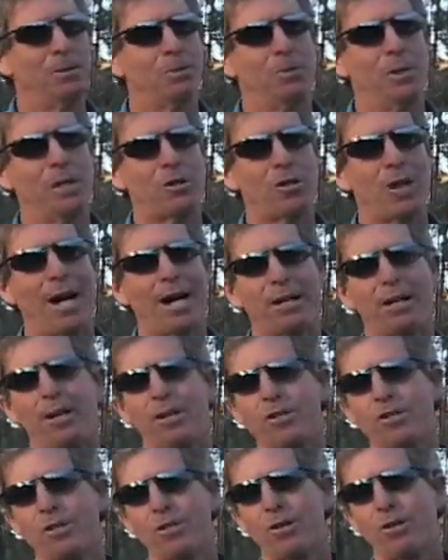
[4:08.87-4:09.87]
We track
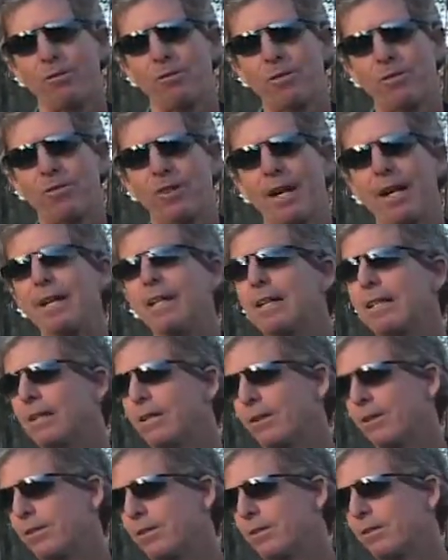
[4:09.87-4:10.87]
our stoves for eight
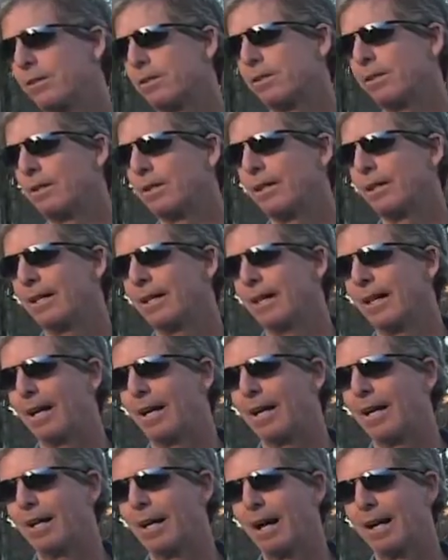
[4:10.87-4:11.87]
years,
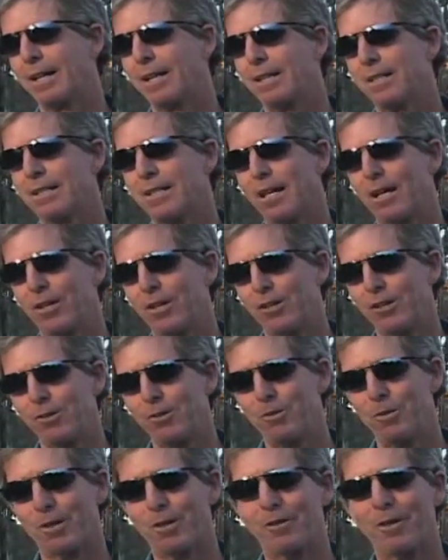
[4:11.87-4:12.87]
and I can tell
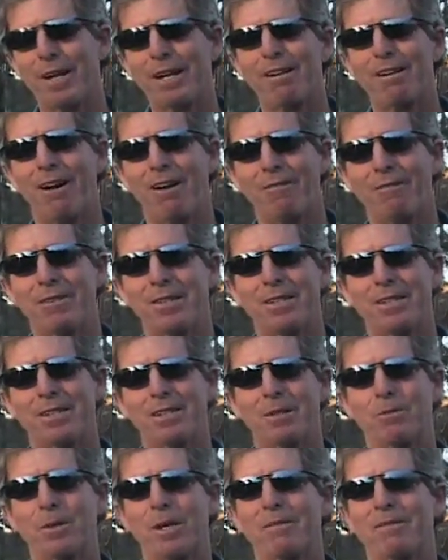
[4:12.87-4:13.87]
you with great
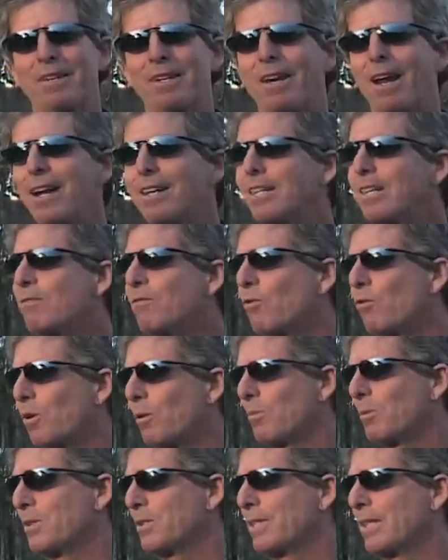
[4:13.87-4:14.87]
confidence that we have a
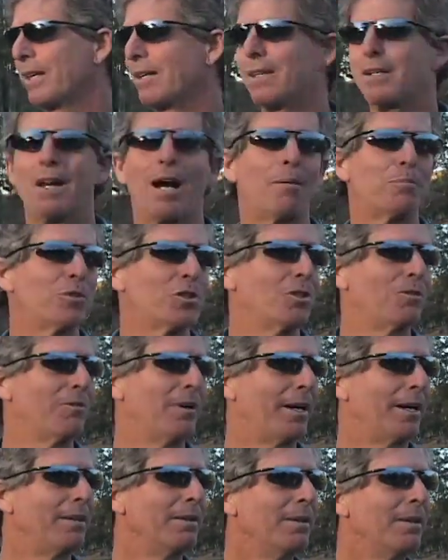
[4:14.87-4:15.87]
94% adoption
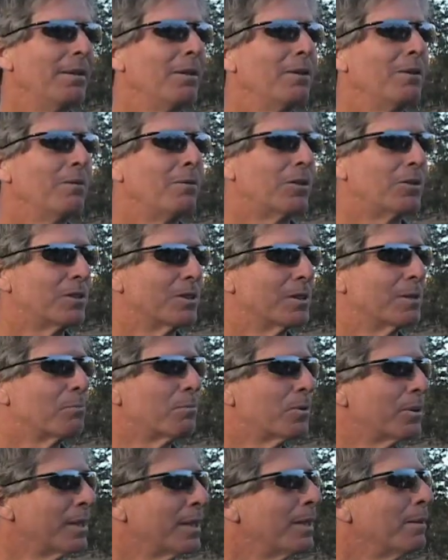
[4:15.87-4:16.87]
rate, which is a
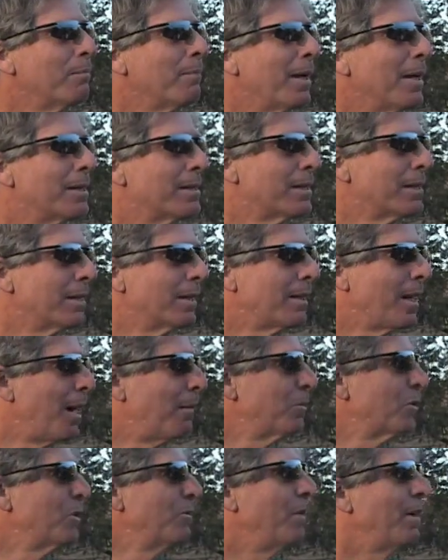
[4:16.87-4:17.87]
pretty amazing
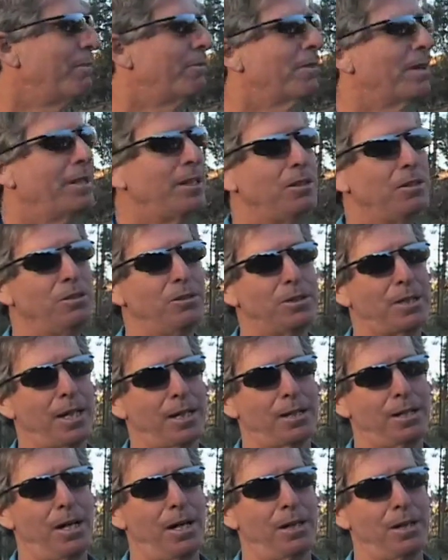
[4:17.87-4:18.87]
adoption rate for any new
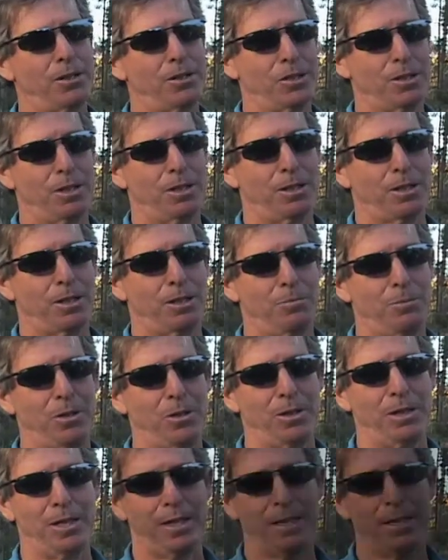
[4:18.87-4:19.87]
technology in a
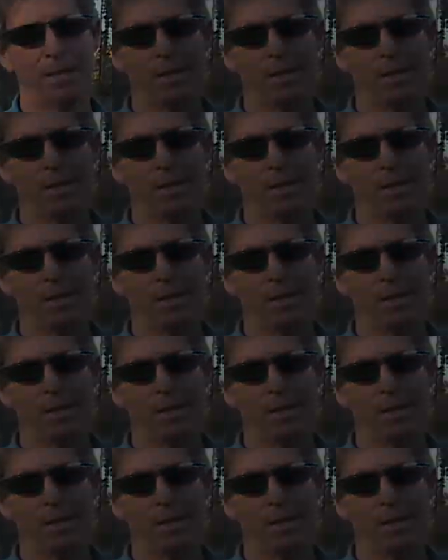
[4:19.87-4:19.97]
community.